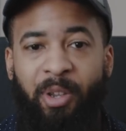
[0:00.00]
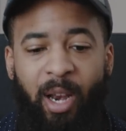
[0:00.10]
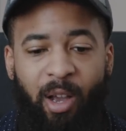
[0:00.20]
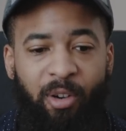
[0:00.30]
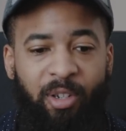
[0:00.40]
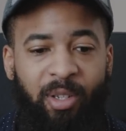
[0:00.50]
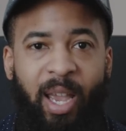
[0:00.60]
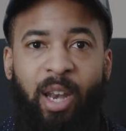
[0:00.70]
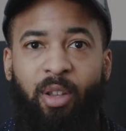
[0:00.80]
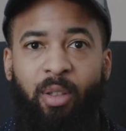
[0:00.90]
You got to
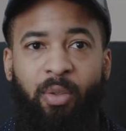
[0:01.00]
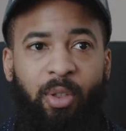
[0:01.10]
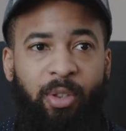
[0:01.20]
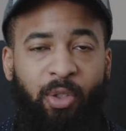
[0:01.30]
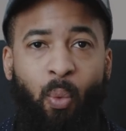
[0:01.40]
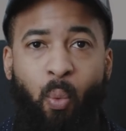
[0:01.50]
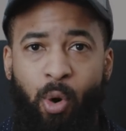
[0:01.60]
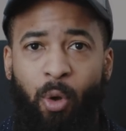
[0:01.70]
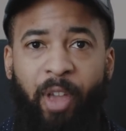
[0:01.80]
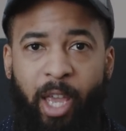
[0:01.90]
understand, the
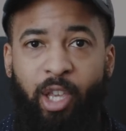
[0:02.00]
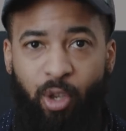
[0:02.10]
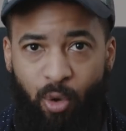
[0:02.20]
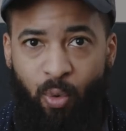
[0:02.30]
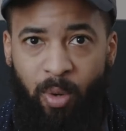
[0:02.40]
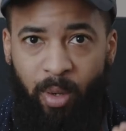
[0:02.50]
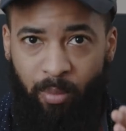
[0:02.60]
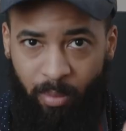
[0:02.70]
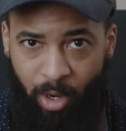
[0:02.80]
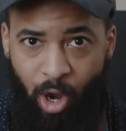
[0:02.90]
world that you
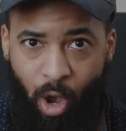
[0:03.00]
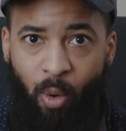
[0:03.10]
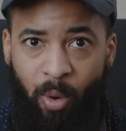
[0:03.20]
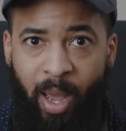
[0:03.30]
know,